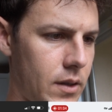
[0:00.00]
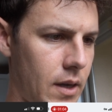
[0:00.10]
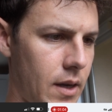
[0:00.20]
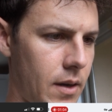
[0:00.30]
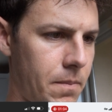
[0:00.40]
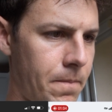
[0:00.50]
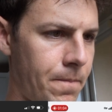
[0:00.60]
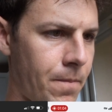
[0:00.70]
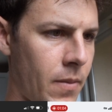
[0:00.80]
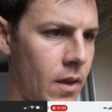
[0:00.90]

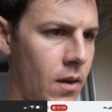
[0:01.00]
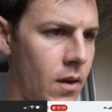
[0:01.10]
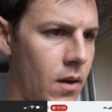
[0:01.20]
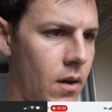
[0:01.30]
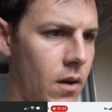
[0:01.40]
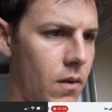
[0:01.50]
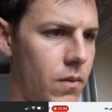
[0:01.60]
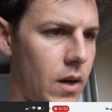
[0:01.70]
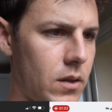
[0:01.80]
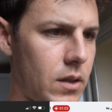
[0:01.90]
exam.
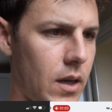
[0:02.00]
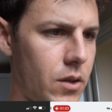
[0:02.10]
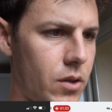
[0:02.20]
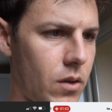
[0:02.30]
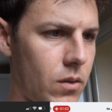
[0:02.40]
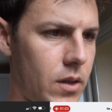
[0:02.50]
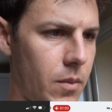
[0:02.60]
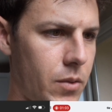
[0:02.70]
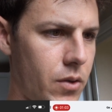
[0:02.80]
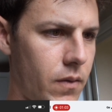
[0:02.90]
Vital signs show
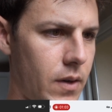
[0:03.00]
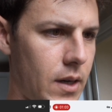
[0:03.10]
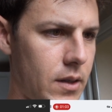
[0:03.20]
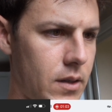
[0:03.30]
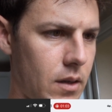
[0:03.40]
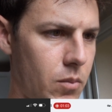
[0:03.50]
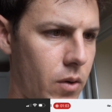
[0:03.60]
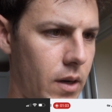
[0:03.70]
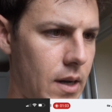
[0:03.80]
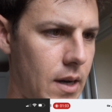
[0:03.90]
temperature of
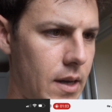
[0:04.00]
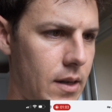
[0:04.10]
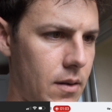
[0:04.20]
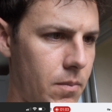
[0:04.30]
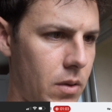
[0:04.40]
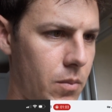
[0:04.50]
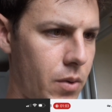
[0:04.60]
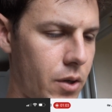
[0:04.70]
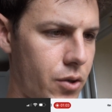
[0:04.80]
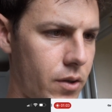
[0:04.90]
96.9, blood
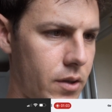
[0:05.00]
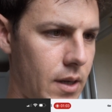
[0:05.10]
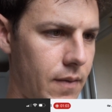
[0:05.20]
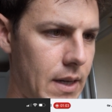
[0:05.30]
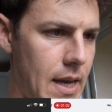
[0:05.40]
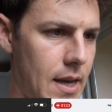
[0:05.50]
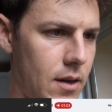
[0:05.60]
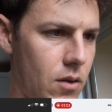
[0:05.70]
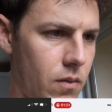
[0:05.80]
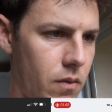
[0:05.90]
pressure
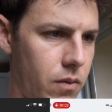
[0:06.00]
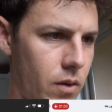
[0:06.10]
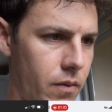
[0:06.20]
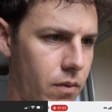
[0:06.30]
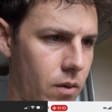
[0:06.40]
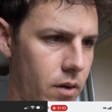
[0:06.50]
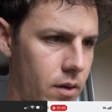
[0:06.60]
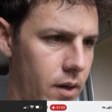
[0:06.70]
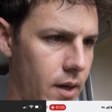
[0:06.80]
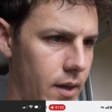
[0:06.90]
78 over
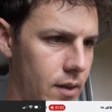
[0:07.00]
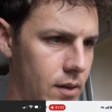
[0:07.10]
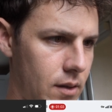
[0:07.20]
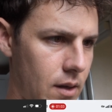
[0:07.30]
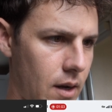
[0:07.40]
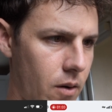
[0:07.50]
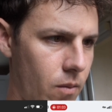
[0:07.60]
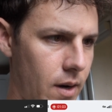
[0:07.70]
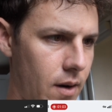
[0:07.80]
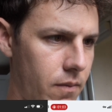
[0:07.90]
44, yikes.
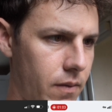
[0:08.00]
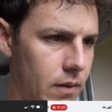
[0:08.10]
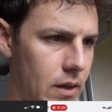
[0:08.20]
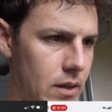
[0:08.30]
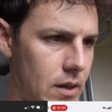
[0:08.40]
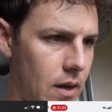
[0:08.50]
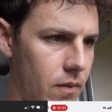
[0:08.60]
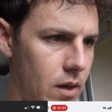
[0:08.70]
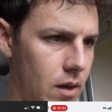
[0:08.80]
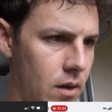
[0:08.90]
Heart rate of
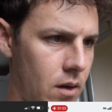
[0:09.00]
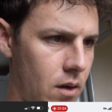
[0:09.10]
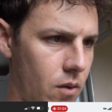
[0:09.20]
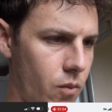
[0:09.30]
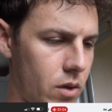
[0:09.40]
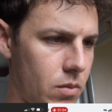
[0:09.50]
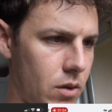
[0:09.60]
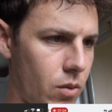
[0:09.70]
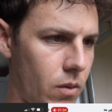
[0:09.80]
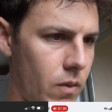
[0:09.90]
57,
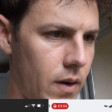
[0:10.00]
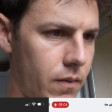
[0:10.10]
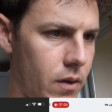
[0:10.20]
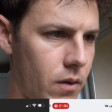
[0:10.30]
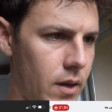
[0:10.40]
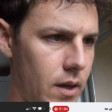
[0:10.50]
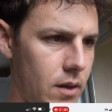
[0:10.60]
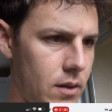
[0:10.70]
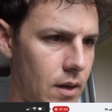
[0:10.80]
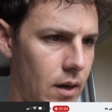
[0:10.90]
respiratory rate of
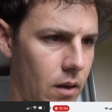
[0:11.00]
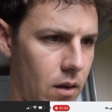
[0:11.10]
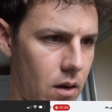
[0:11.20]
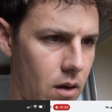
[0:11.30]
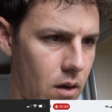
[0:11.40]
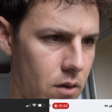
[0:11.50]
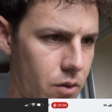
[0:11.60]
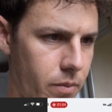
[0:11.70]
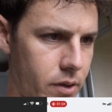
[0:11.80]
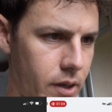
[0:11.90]
30, setting
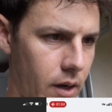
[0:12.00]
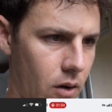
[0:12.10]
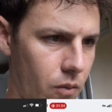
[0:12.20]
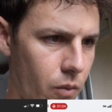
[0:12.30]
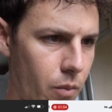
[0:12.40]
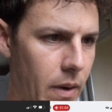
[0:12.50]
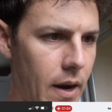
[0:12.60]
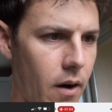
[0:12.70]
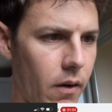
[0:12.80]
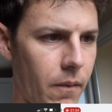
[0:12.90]
100% on room
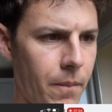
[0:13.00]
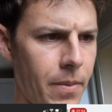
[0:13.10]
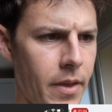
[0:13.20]
air.